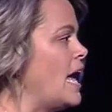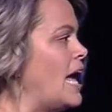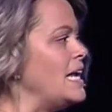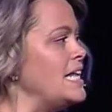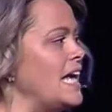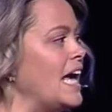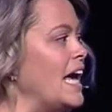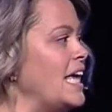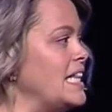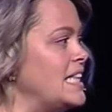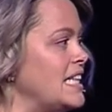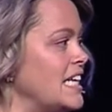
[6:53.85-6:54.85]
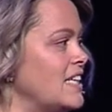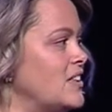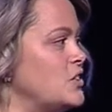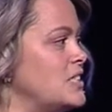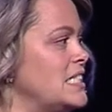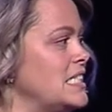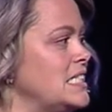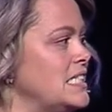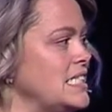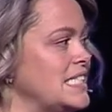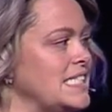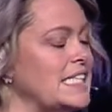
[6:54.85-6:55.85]
And yet, I think there's this
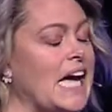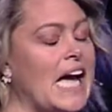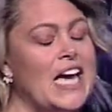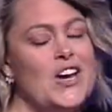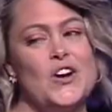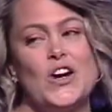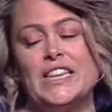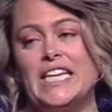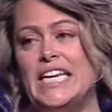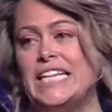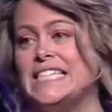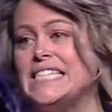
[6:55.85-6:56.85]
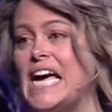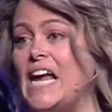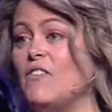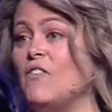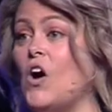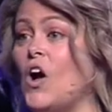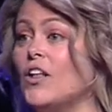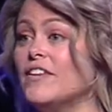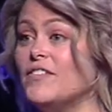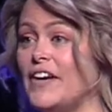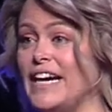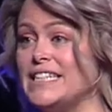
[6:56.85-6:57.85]
desire on the inside of all
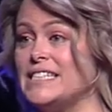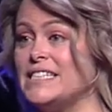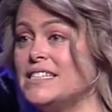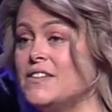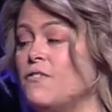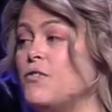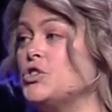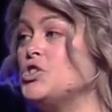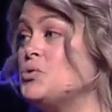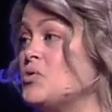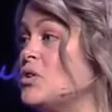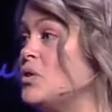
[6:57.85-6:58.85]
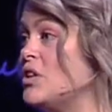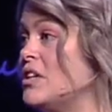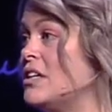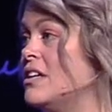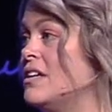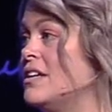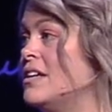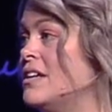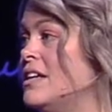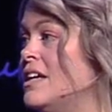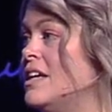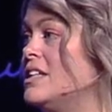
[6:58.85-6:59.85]
of us for truth,
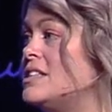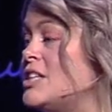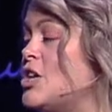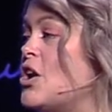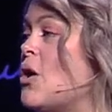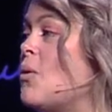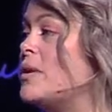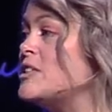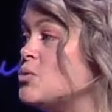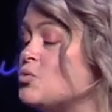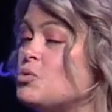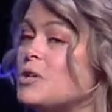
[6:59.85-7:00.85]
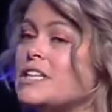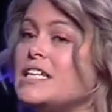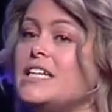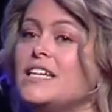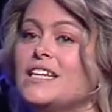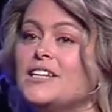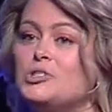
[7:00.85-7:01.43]
to know what's really